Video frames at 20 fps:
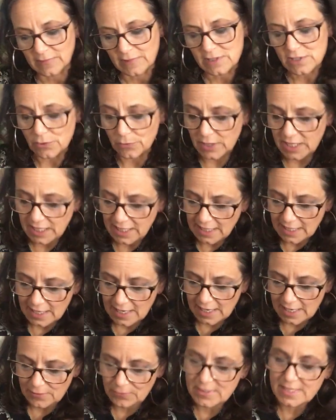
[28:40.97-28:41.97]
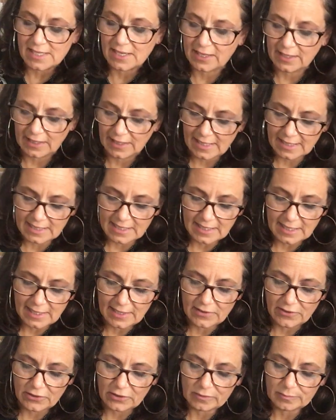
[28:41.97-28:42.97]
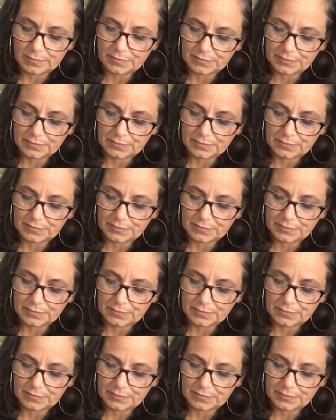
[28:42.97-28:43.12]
So he was not elected either.